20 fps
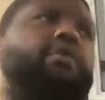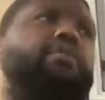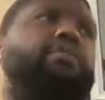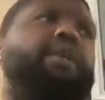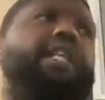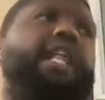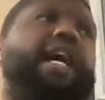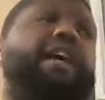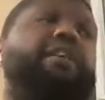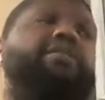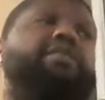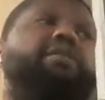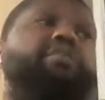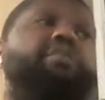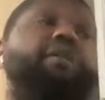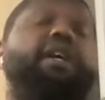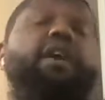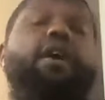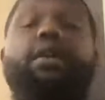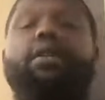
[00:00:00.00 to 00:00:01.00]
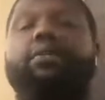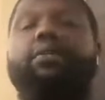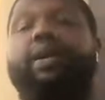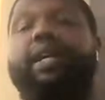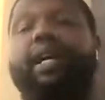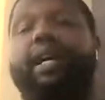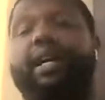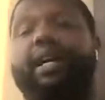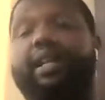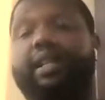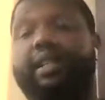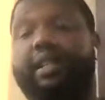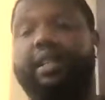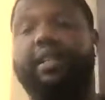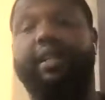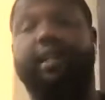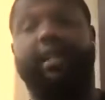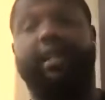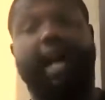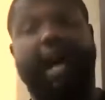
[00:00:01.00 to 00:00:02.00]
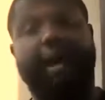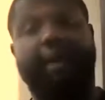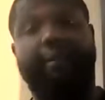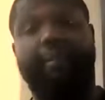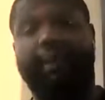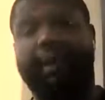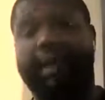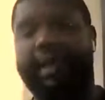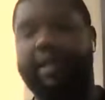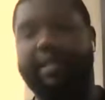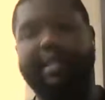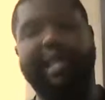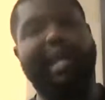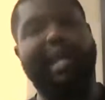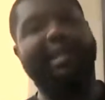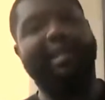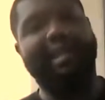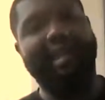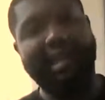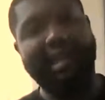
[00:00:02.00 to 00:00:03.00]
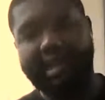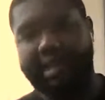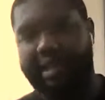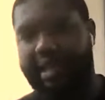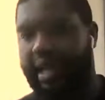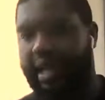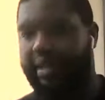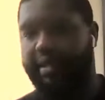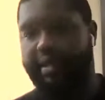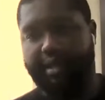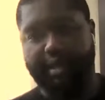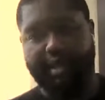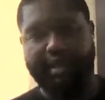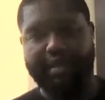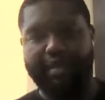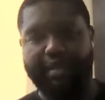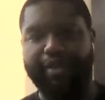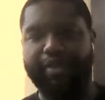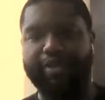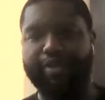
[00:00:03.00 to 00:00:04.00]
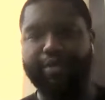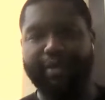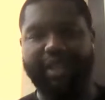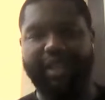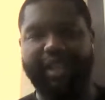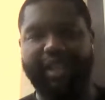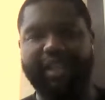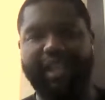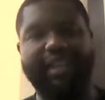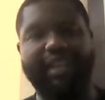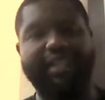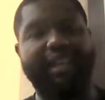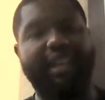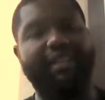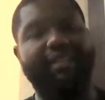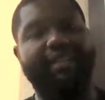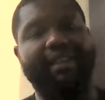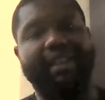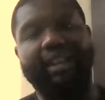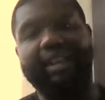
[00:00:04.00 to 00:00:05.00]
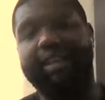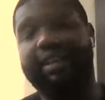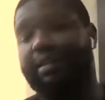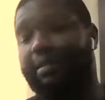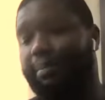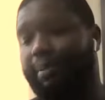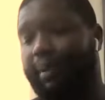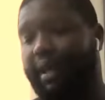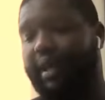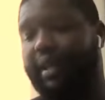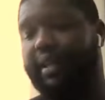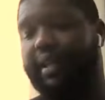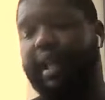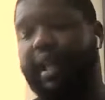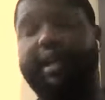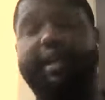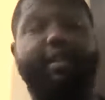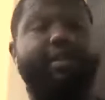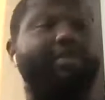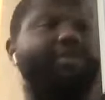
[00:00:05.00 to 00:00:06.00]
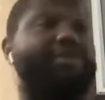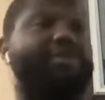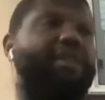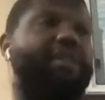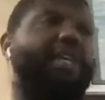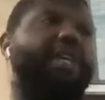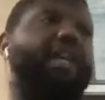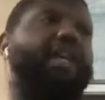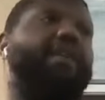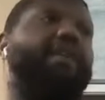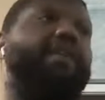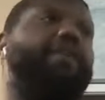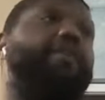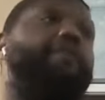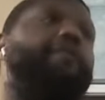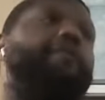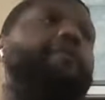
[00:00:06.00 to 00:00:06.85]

But like to be all the way honest, it's a lot of players that need that shit. You know what I'm saying? Like they need to play. Like, you know what I'm saying?